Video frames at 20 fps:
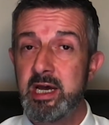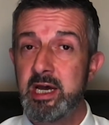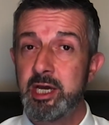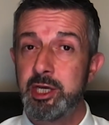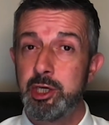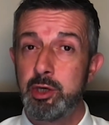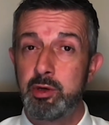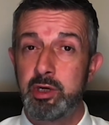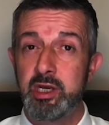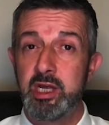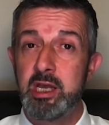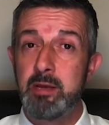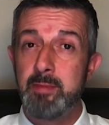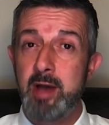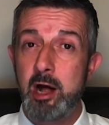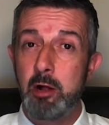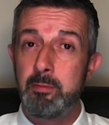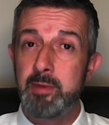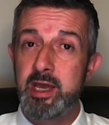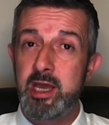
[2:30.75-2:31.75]
You can
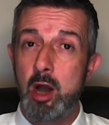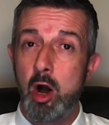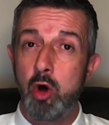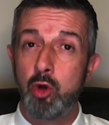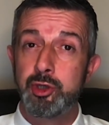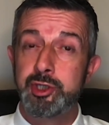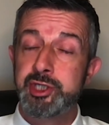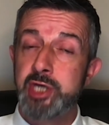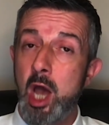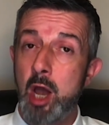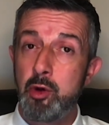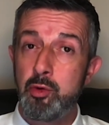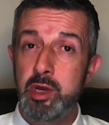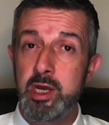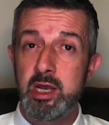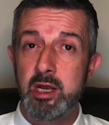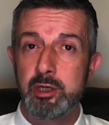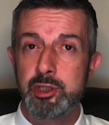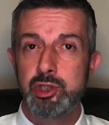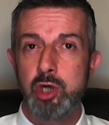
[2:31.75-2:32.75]
email me on
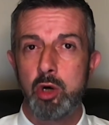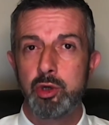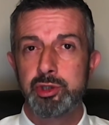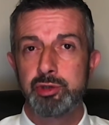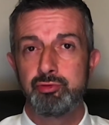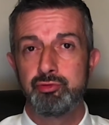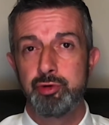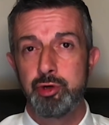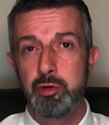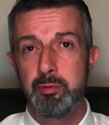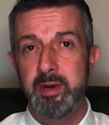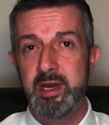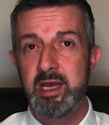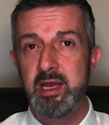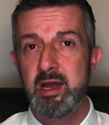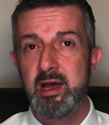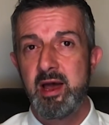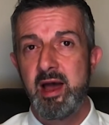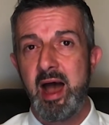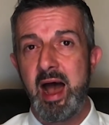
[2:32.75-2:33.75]

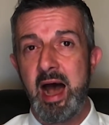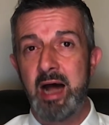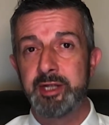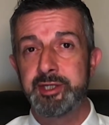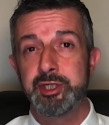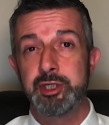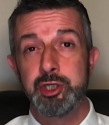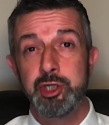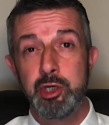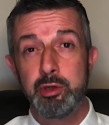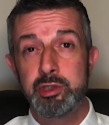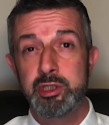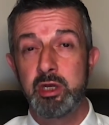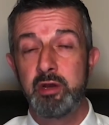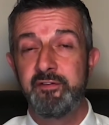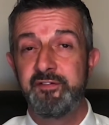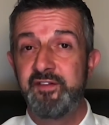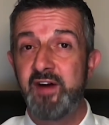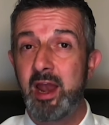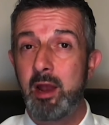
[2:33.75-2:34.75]

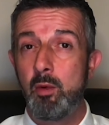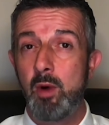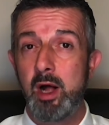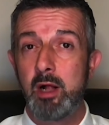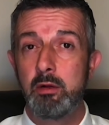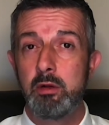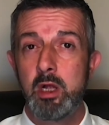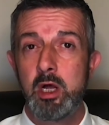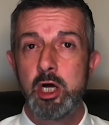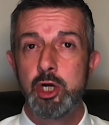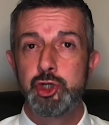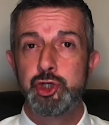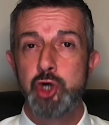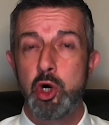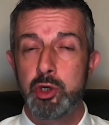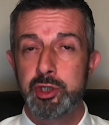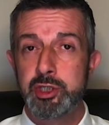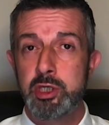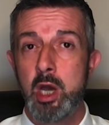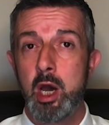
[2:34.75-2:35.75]

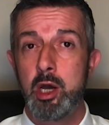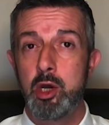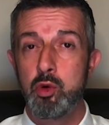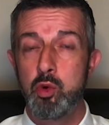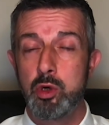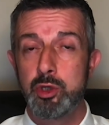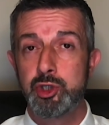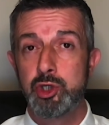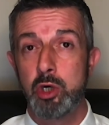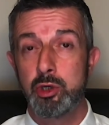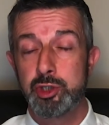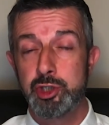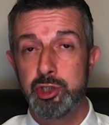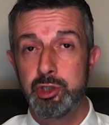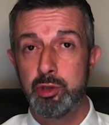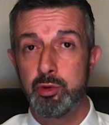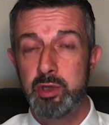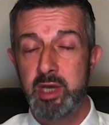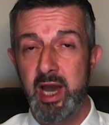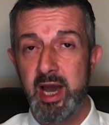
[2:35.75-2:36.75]

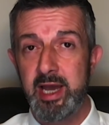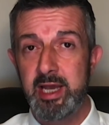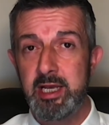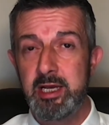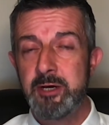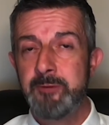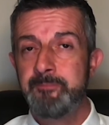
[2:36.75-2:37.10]
tony.ruby@newtonfallowell.co.uk.